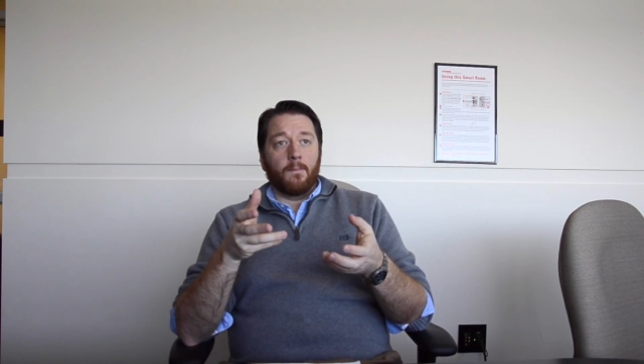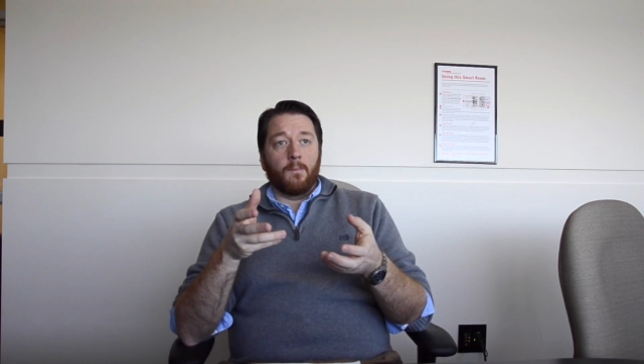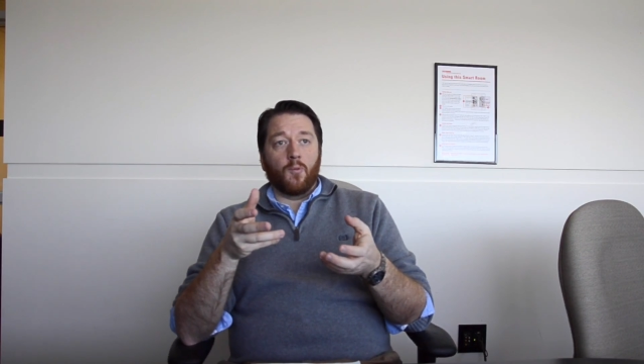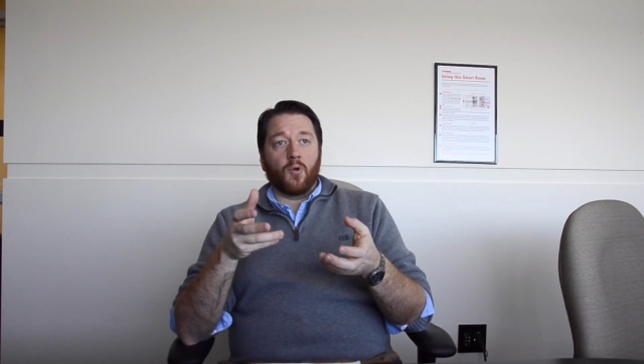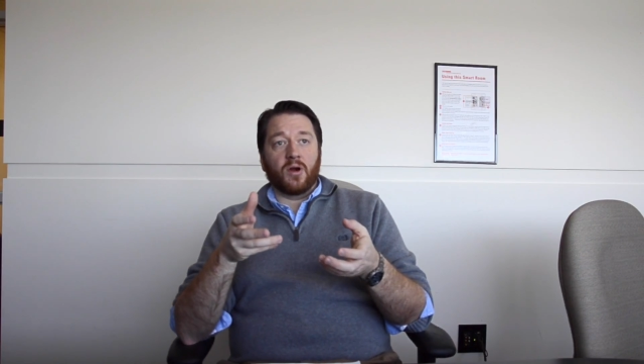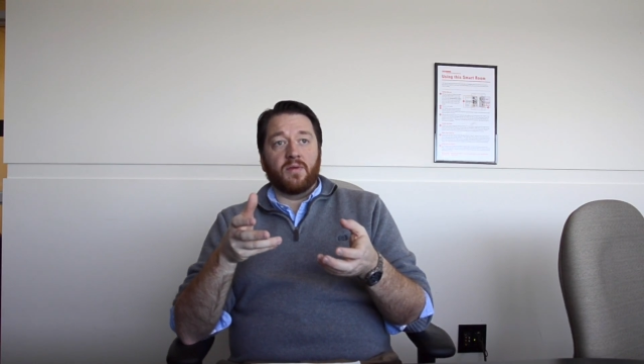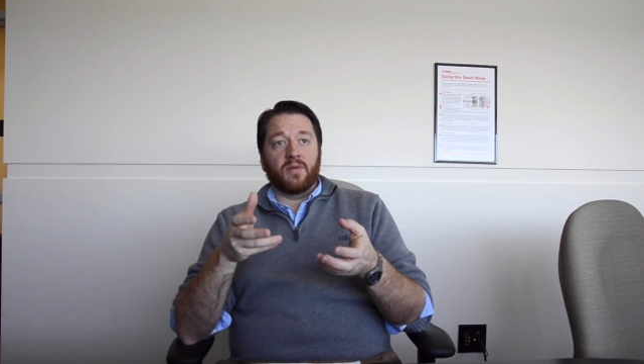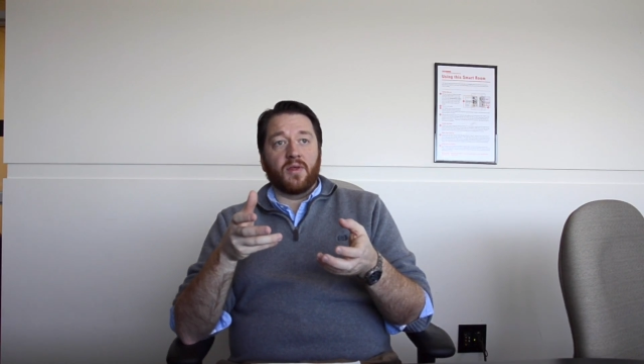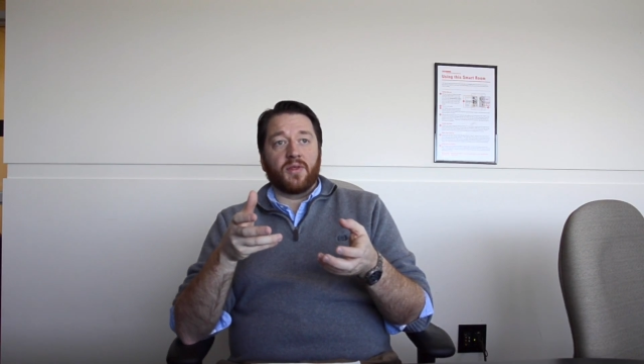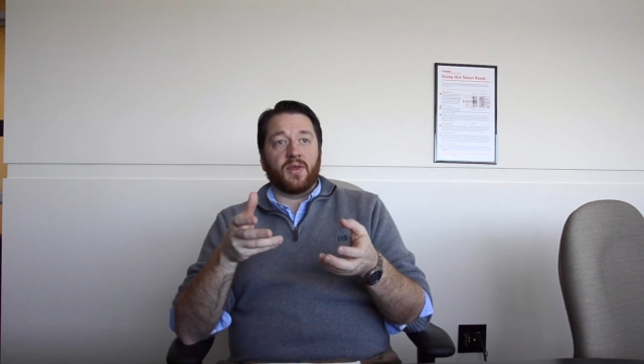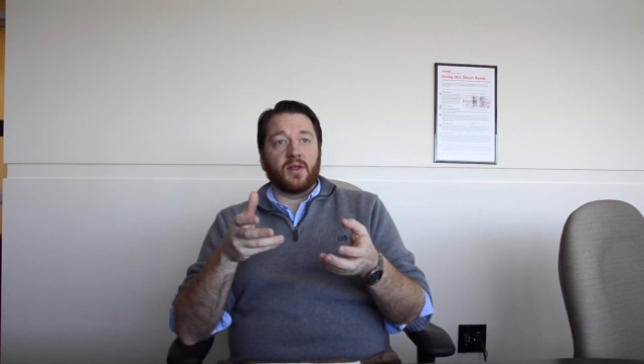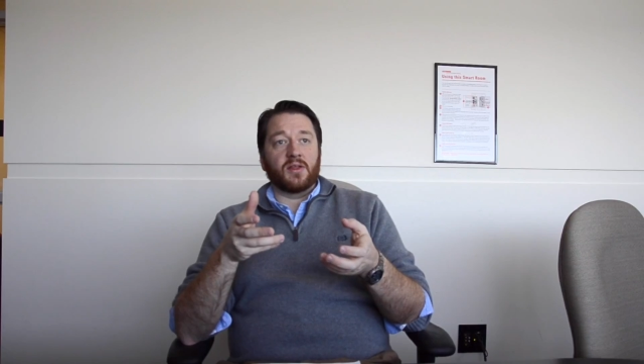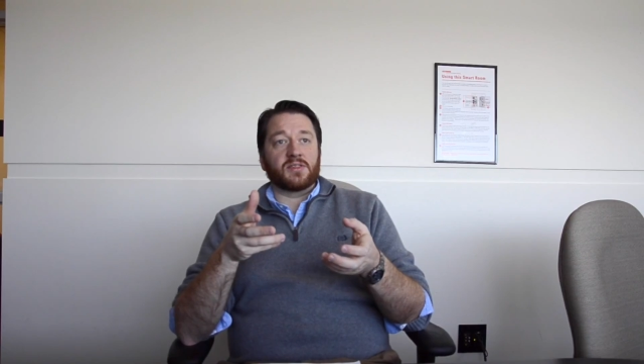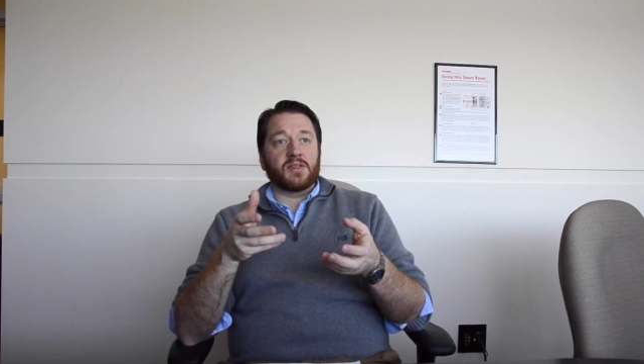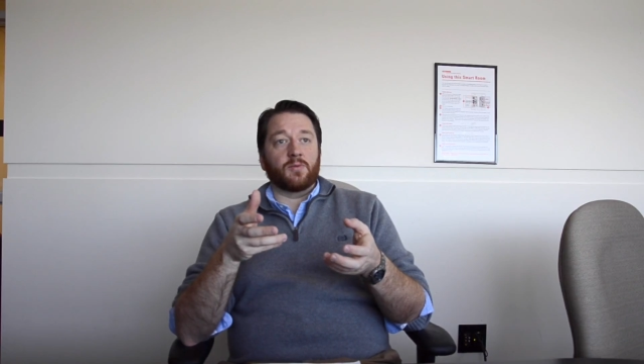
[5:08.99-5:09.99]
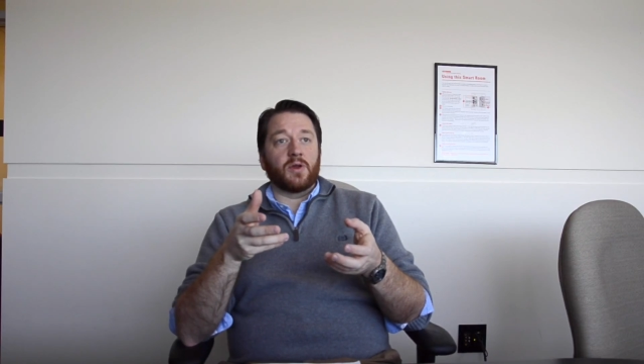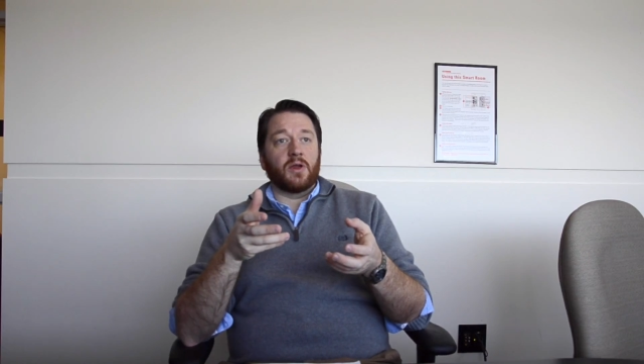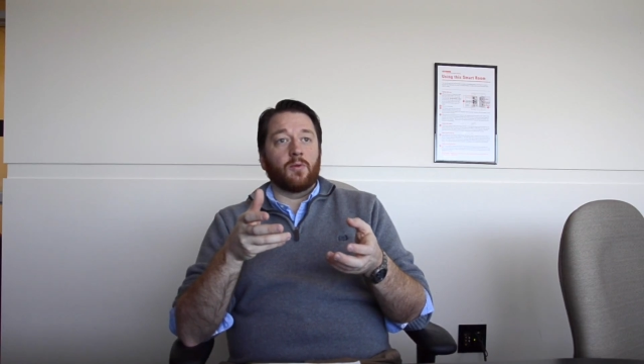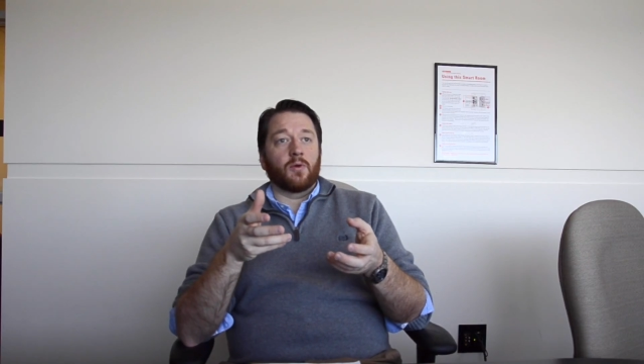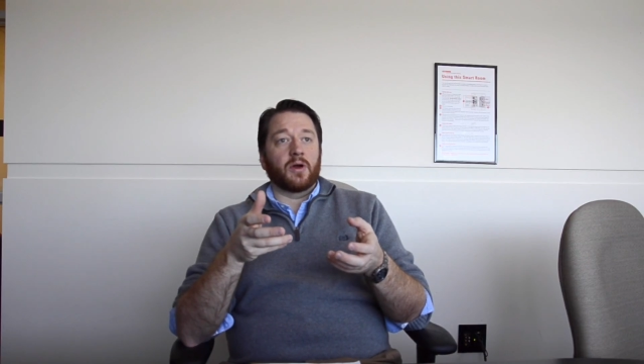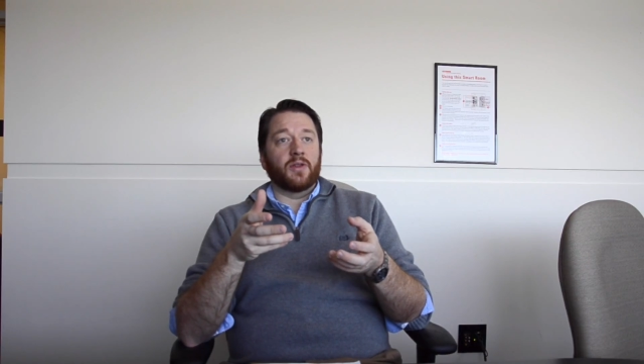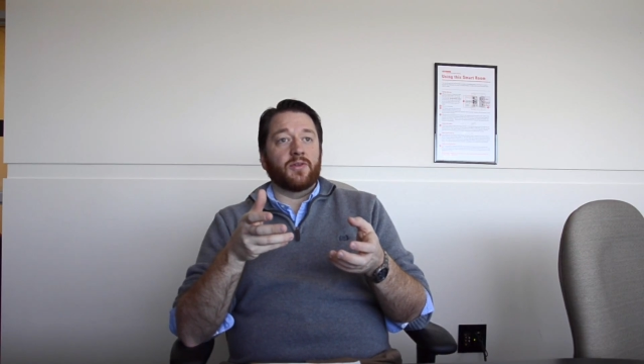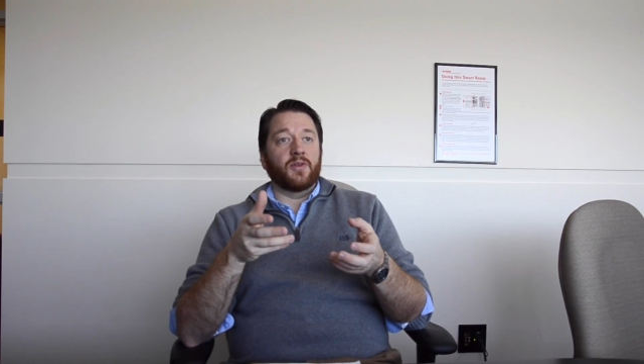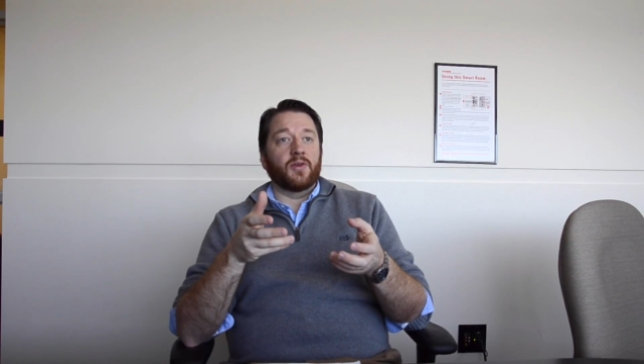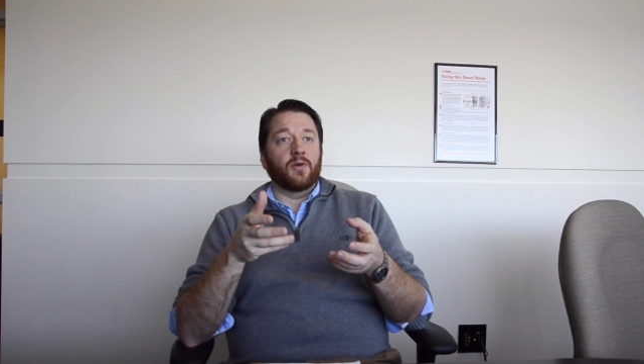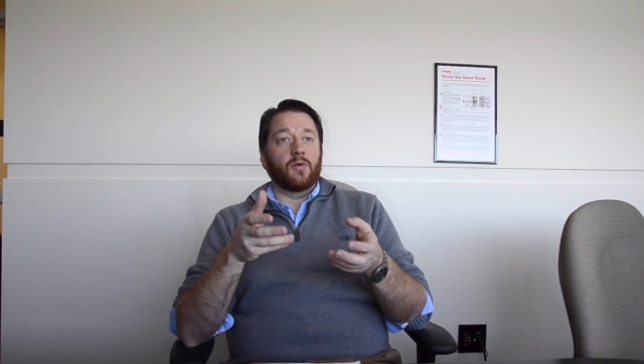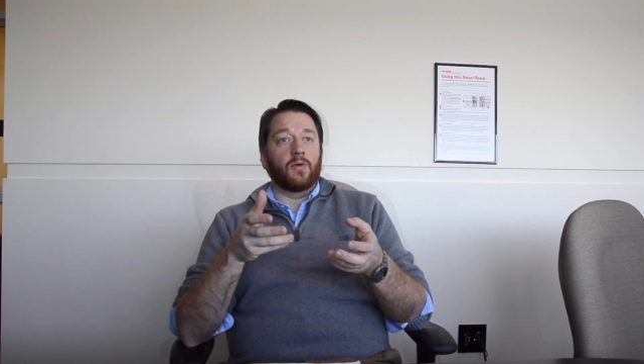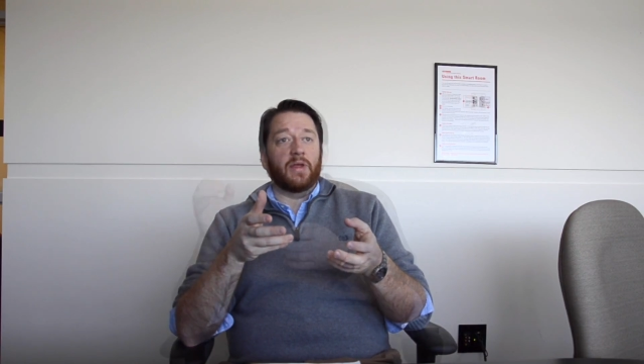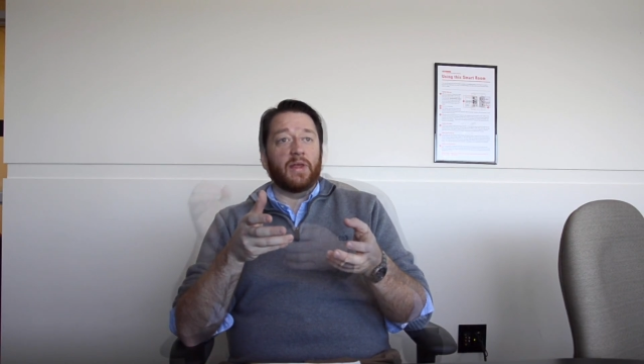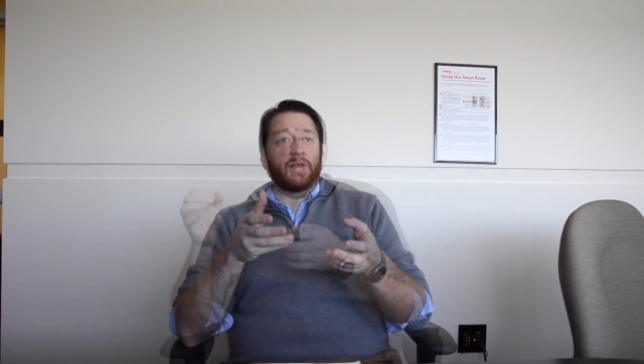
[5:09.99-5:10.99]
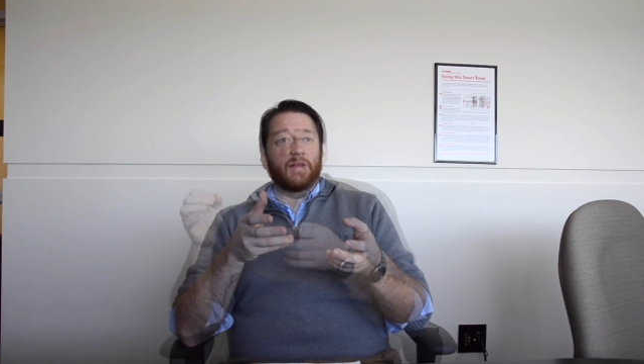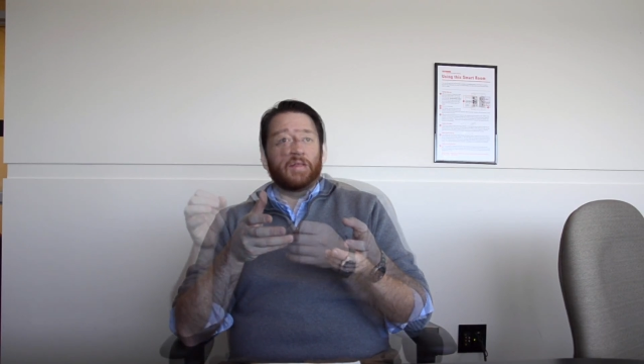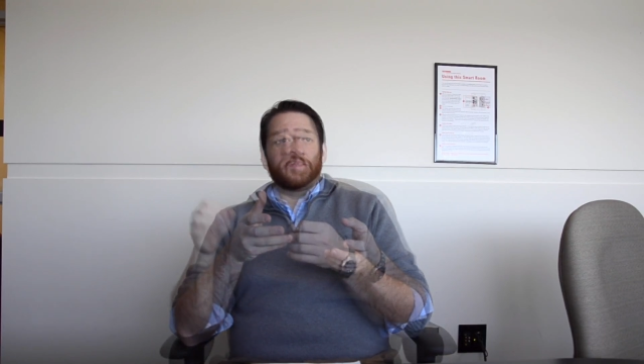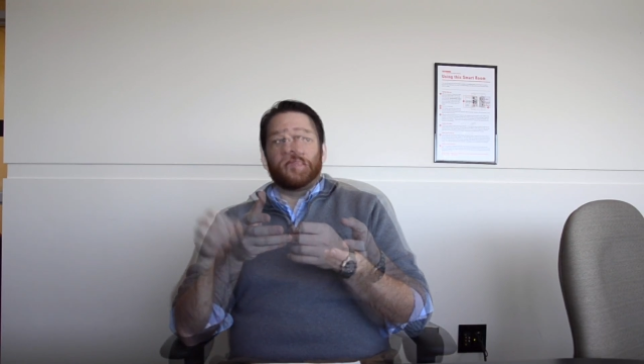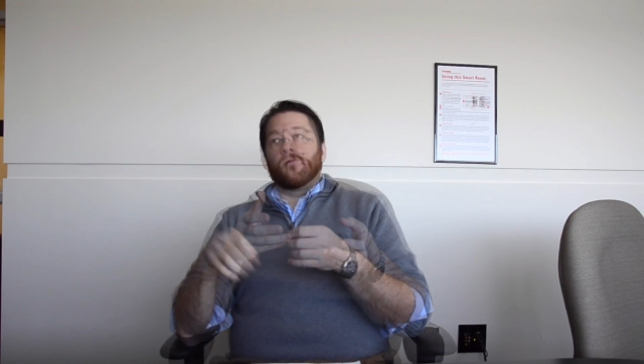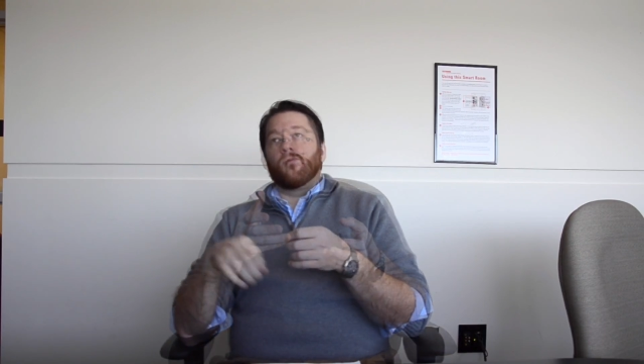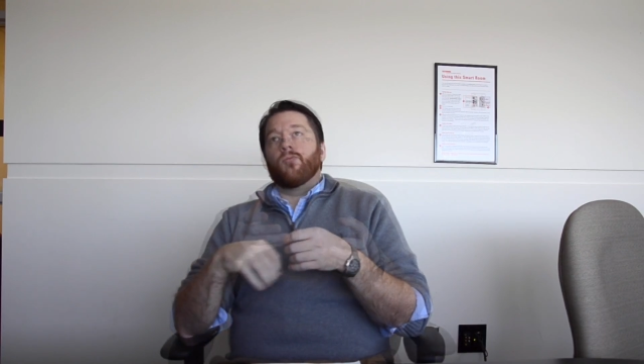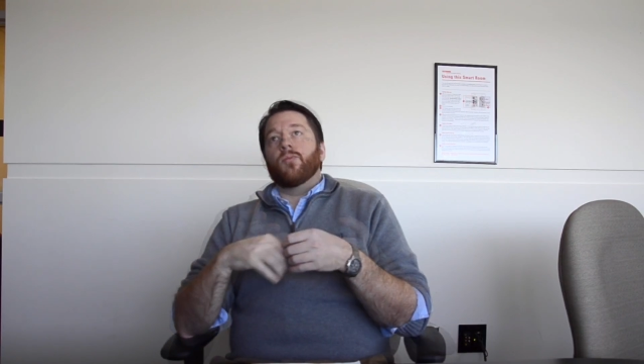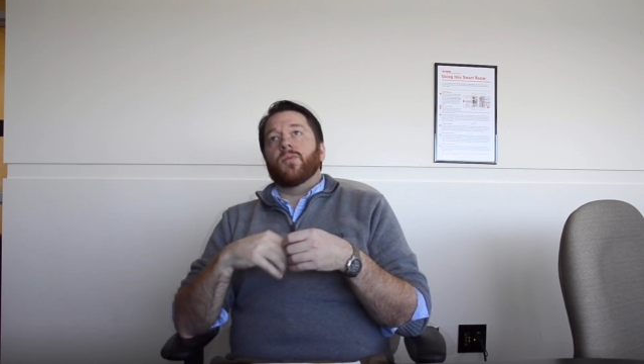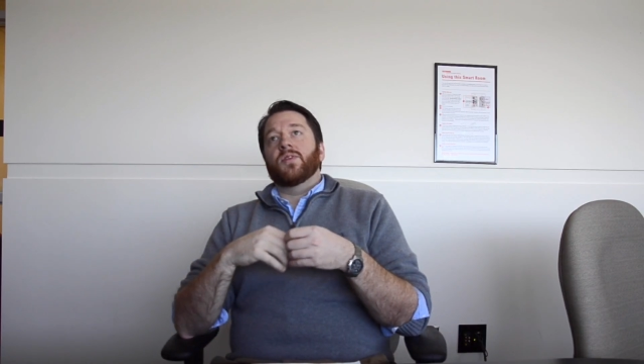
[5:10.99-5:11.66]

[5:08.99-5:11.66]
one of the things that we want to do is